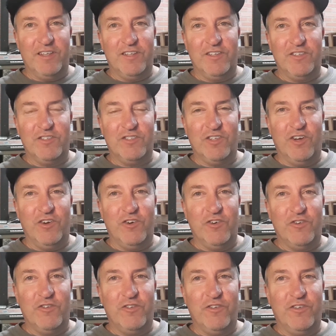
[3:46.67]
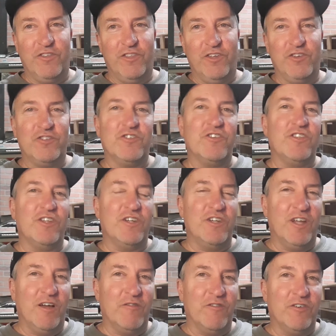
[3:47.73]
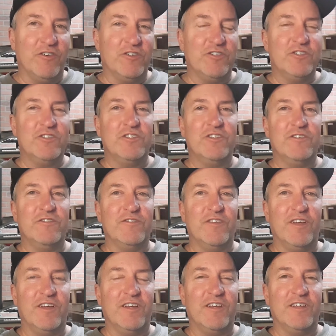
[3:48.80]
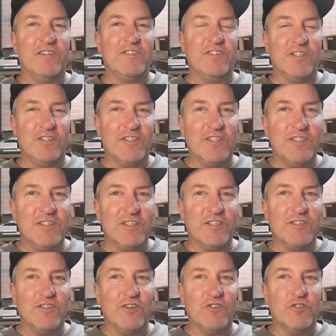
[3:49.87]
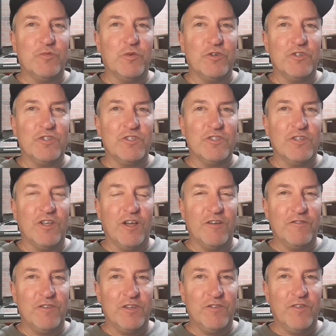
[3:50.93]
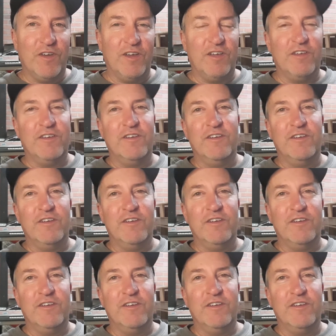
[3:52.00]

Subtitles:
So those are the numbers. 66 stones purchased off eBay.